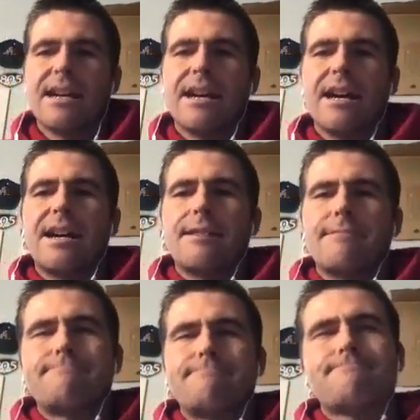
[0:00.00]

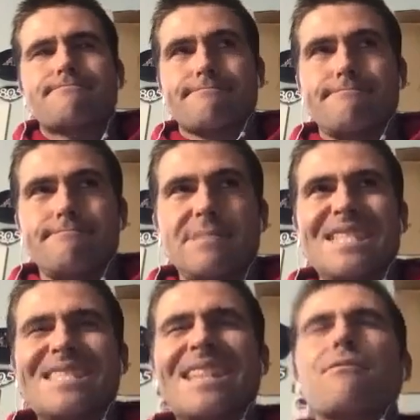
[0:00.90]

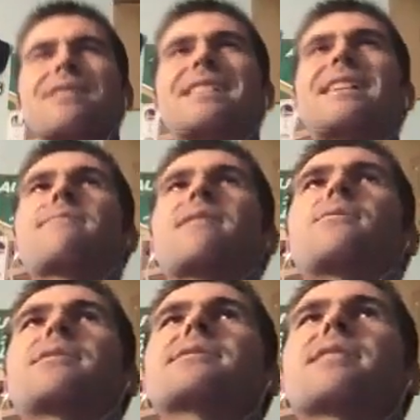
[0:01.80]
It's not really teams that we
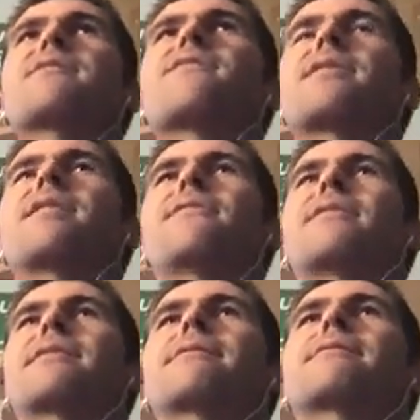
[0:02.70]
discuss very often
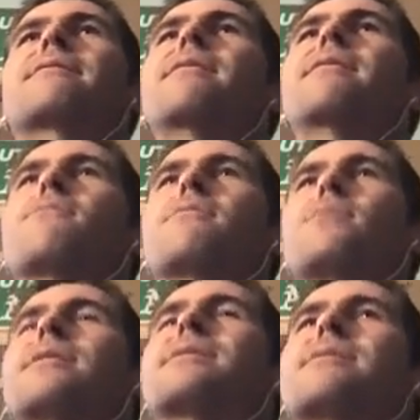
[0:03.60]
out here in California,
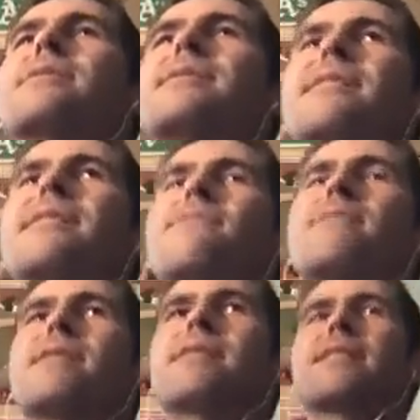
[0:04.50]
but it's
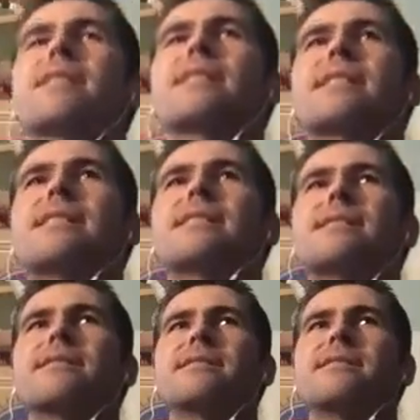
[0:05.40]
definitely
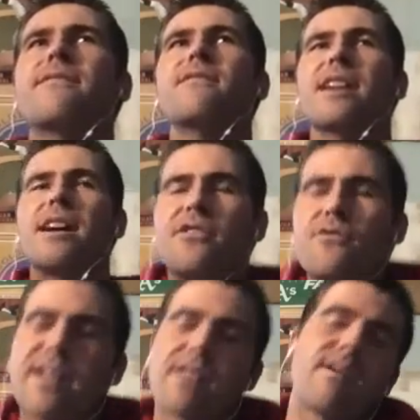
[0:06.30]
an
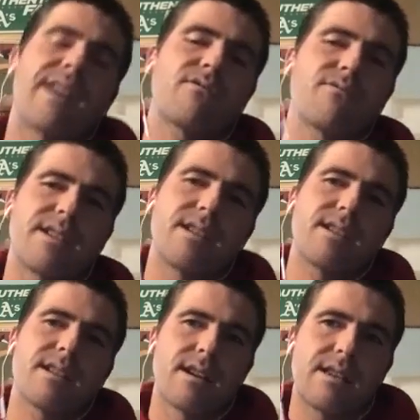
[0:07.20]
underrated rivalry
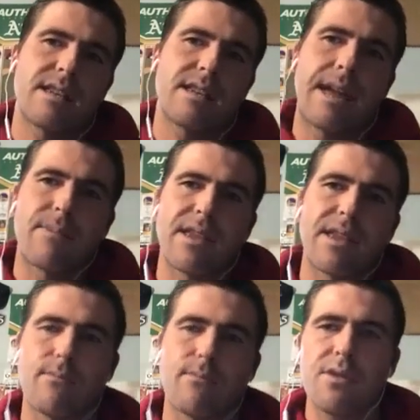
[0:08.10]
game.
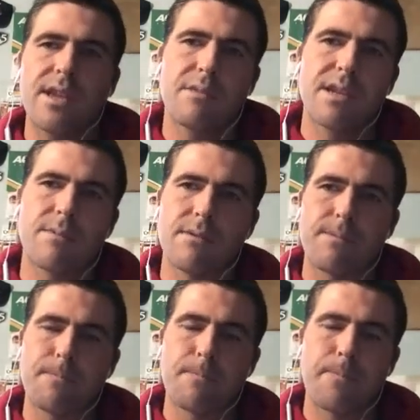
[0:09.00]
Both teams seem
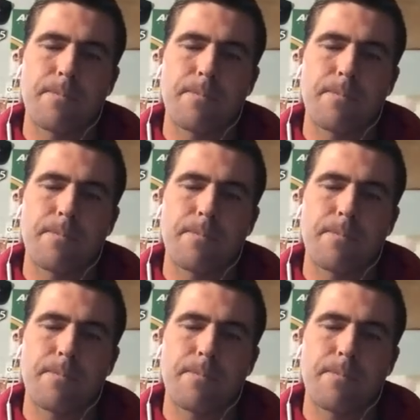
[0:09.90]
to.